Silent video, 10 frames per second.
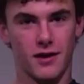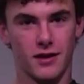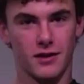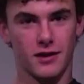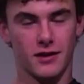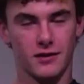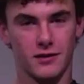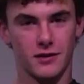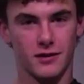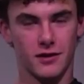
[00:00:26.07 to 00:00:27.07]
And then,
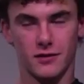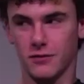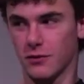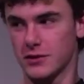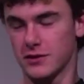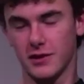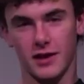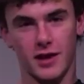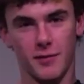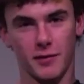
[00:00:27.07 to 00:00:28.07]
unfortunately, they
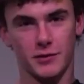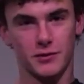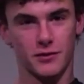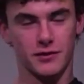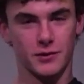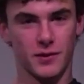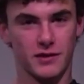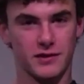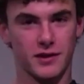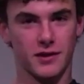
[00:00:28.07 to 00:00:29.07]
came up short to
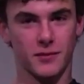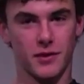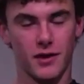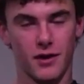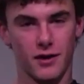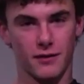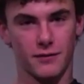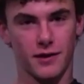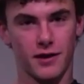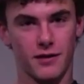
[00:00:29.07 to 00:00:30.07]
West Salem on
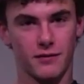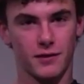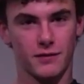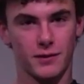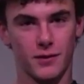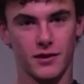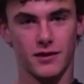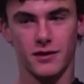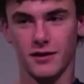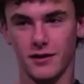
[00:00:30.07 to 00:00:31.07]
Friday,
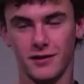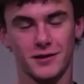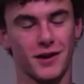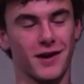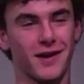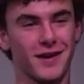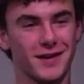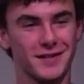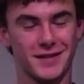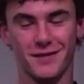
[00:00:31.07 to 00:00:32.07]
71
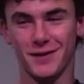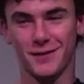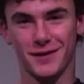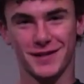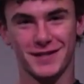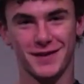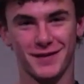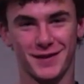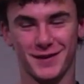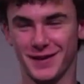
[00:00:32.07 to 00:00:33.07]
to
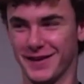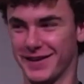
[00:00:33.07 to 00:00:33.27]
73.